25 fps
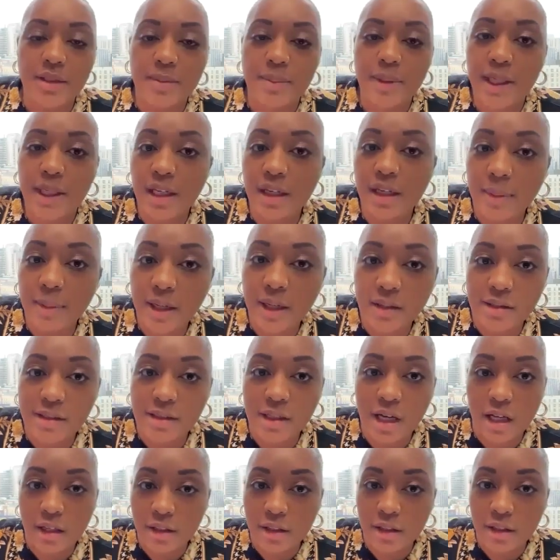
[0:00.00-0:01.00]
Now, speaking about
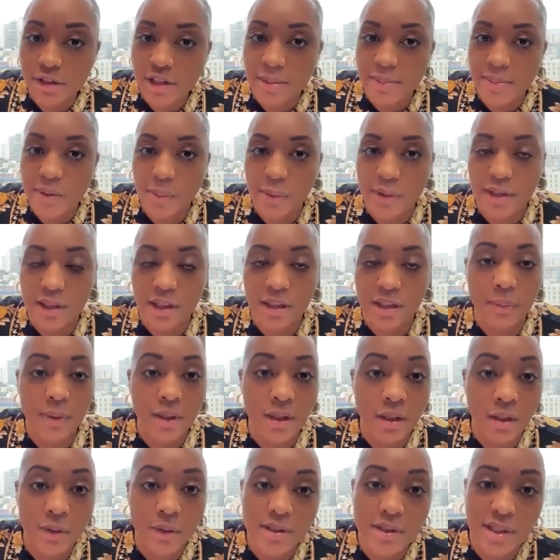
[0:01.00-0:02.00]
scholarships, one thing
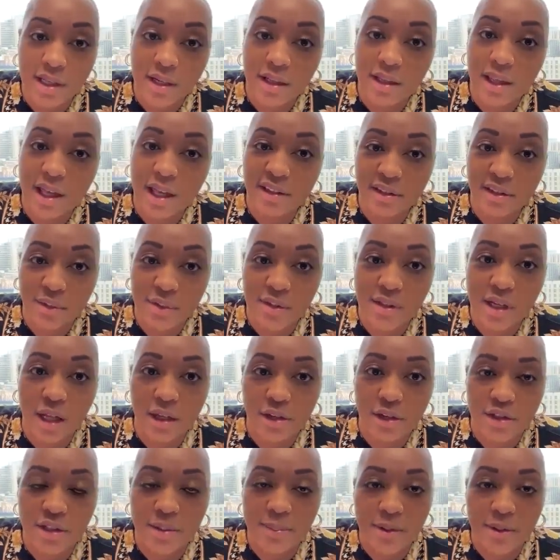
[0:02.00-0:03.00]
we know is that a lot of those
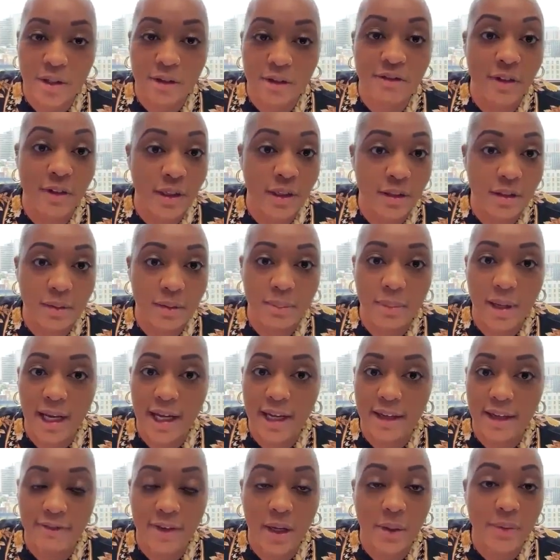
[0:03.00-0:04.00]
scholarships are funded
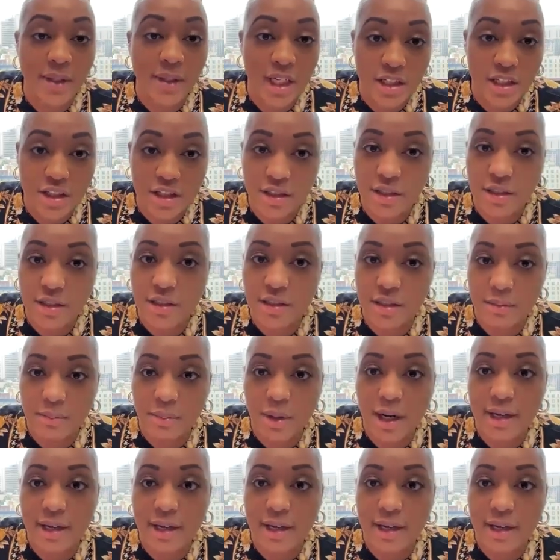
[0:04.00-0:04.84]
by foundations and